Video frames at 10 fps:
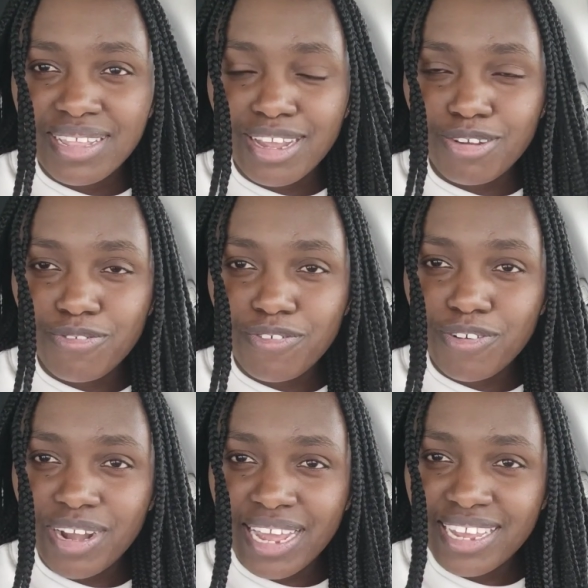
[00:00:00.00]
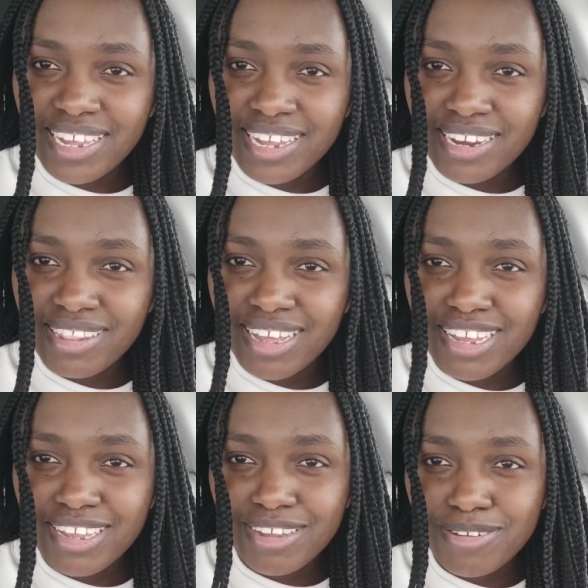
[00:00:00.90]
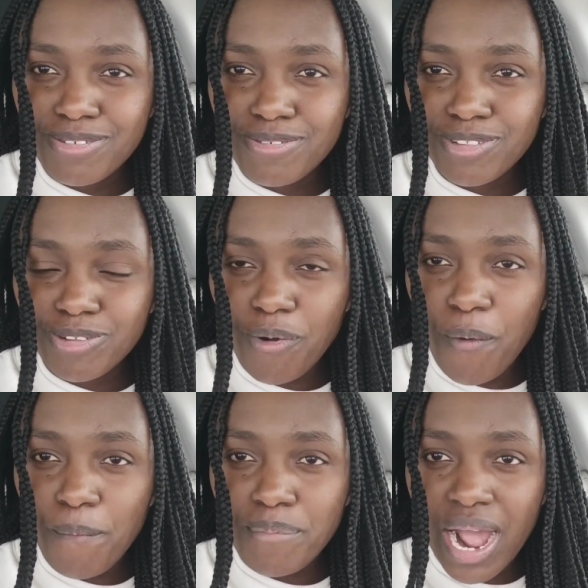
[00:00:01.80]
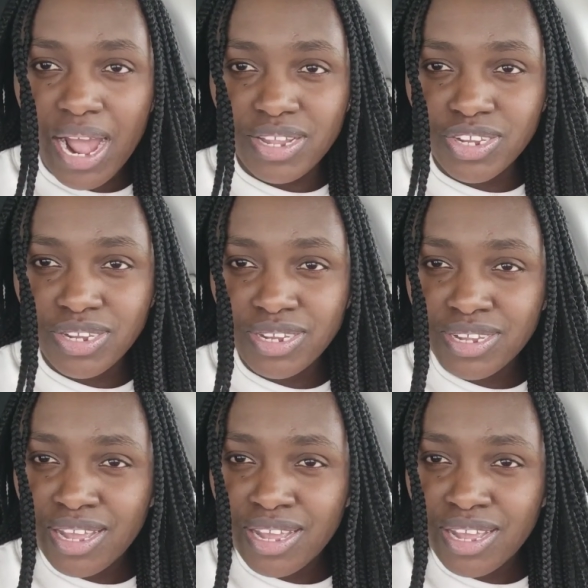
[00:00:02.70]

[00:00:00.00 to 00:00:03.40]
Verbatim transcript: thank you for liking thank you so much